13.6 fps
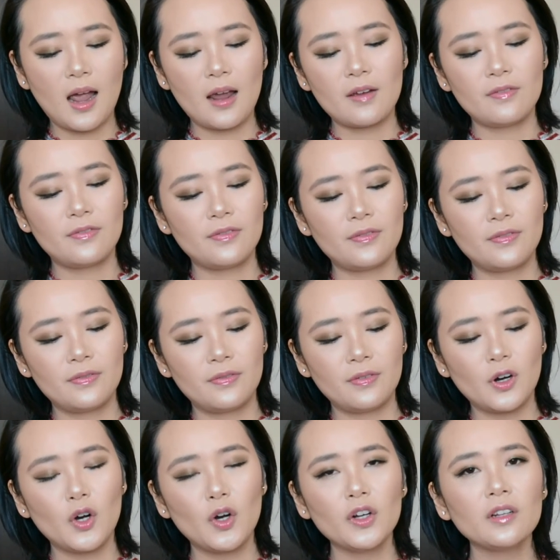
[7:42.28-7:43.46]
I've
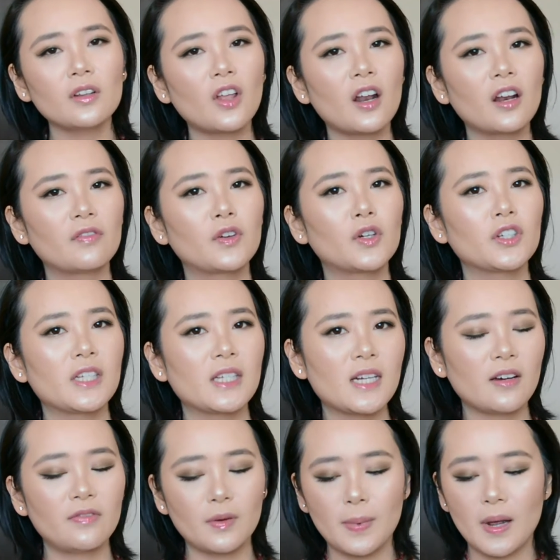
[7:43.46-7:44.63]
heard a lot of good
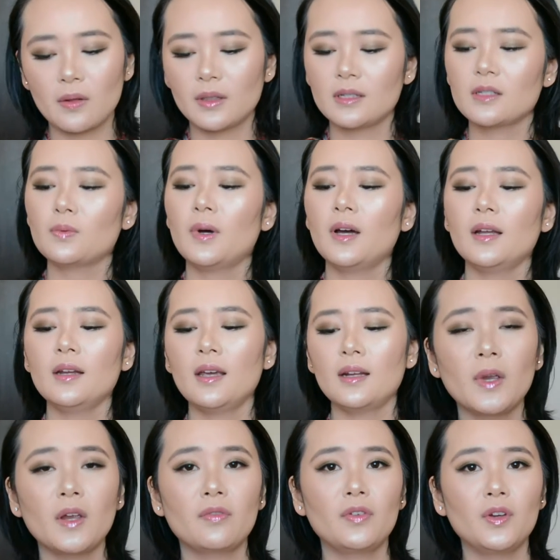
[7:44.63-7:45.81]
stuff about this one
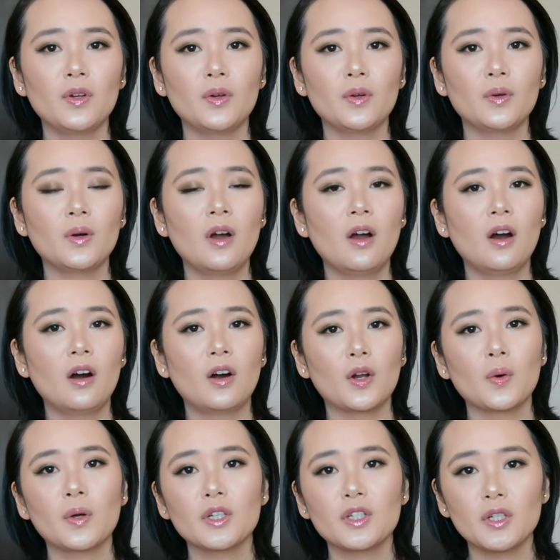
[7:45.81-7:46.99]
and if you are
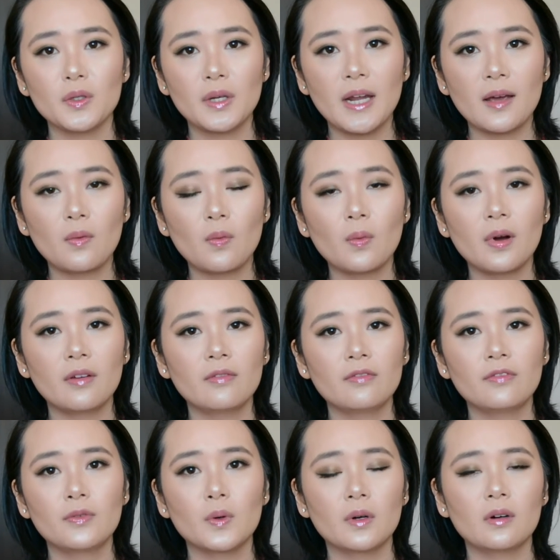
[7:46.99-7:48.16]
going to get one
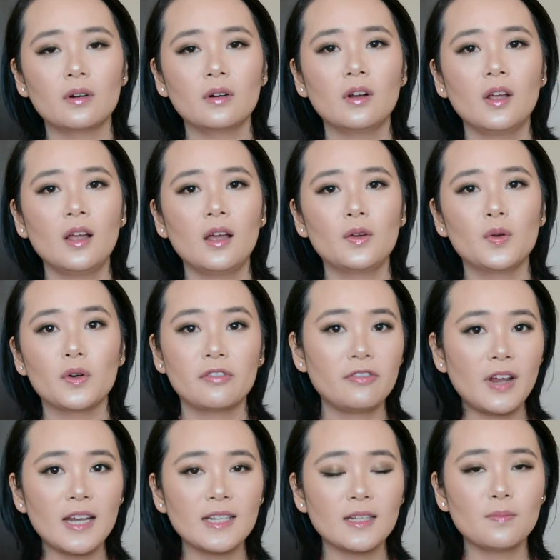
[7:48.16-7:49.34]
for your
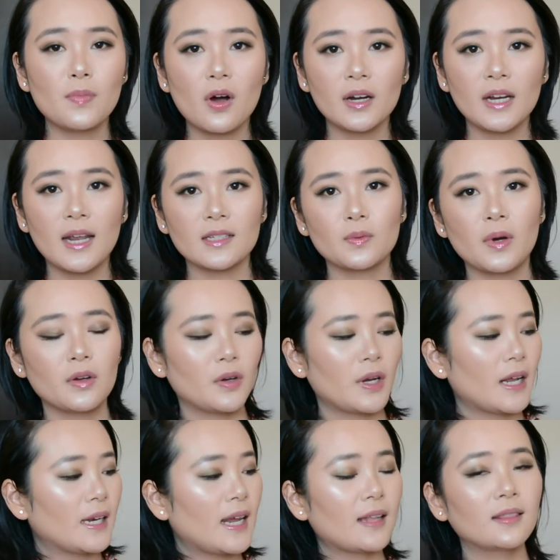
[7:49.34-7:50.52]
face and body as well you
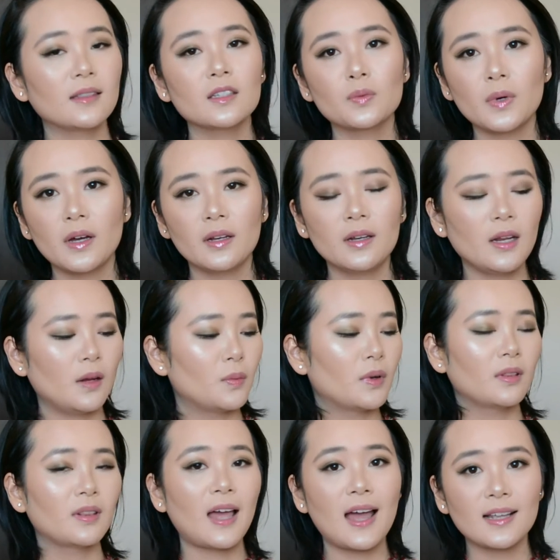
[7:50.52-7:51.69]
can get this one it will
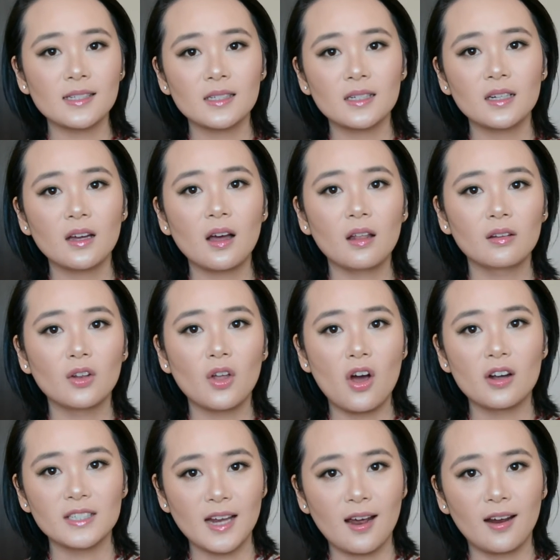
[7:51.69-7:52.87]
last a
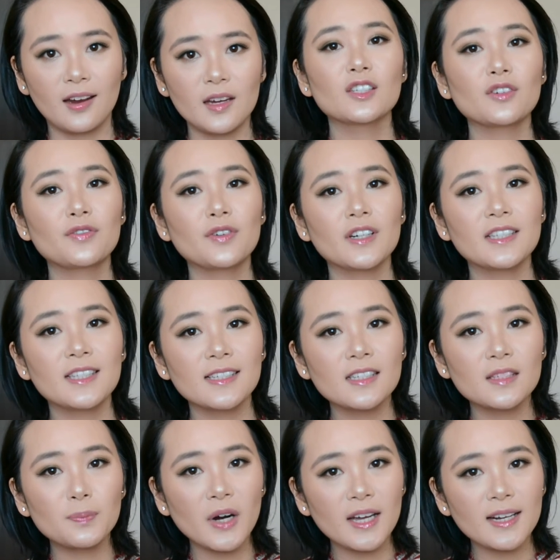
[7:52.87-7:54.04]
long time so for
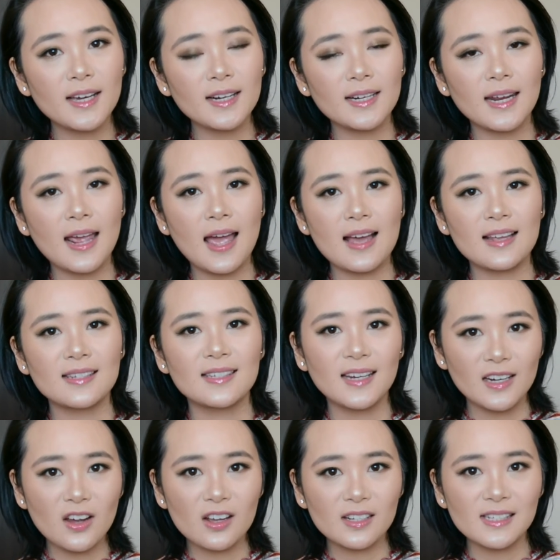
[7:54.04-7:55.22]
this product it has
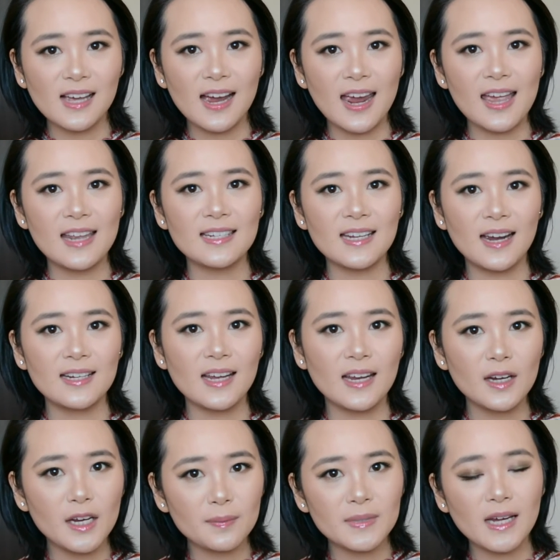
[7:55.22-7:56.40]
zinc oxide and
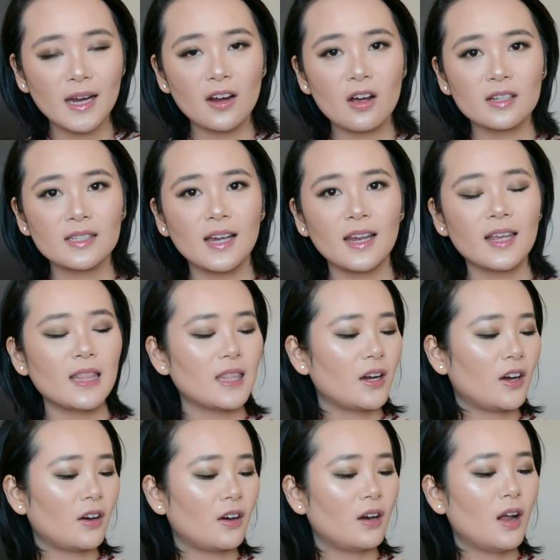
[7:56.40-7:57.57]
titanium dioxide in
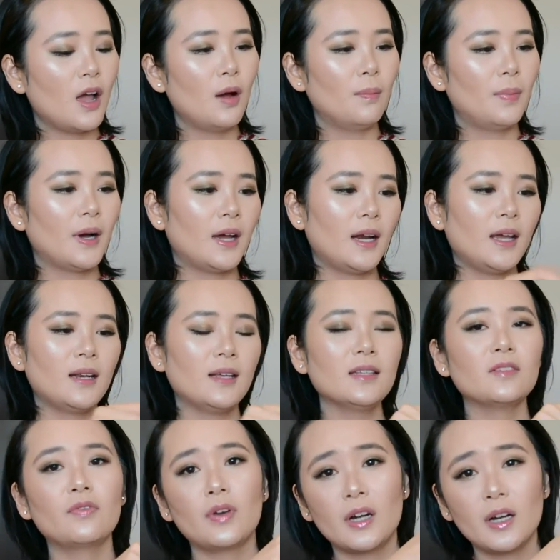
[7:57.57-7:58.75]
there but it
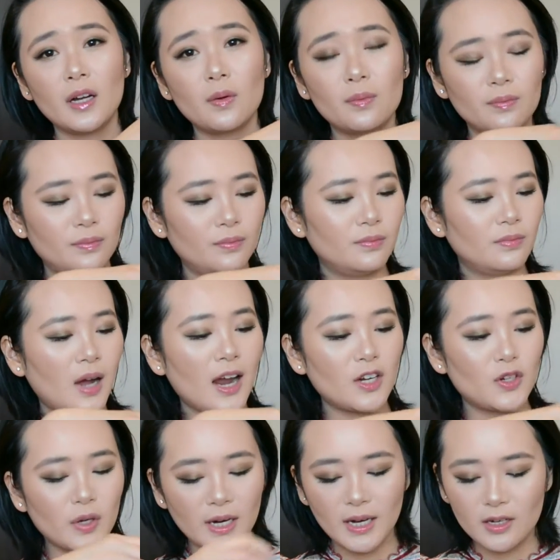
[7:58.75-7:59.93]
is very
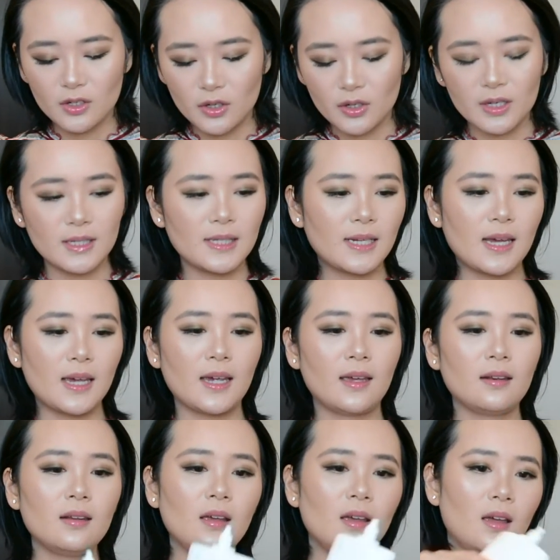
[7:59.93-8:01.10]
hydrating to the skin
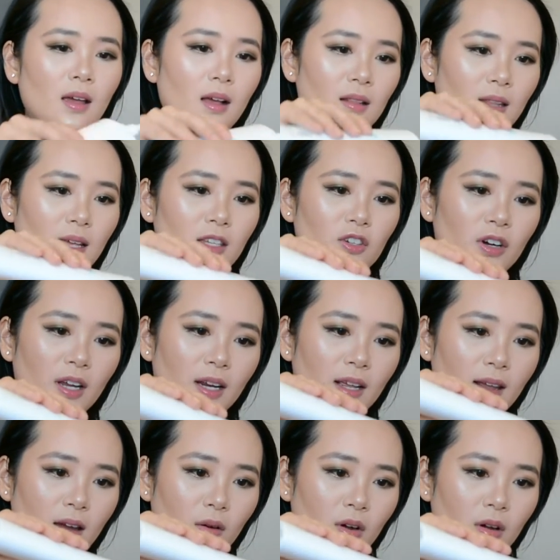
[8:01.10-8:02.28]
Let's try it
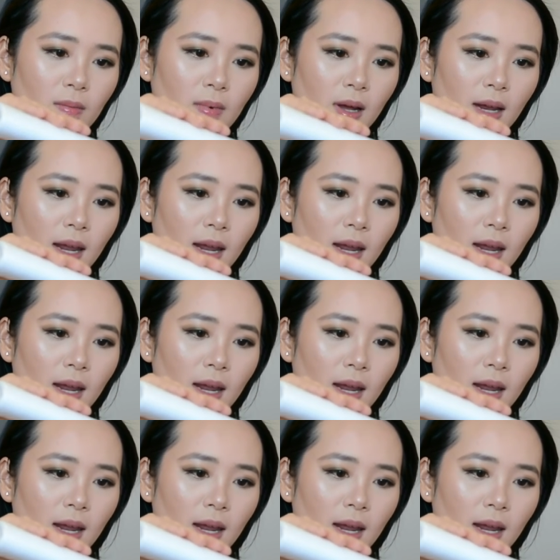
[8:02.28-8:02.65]
out on my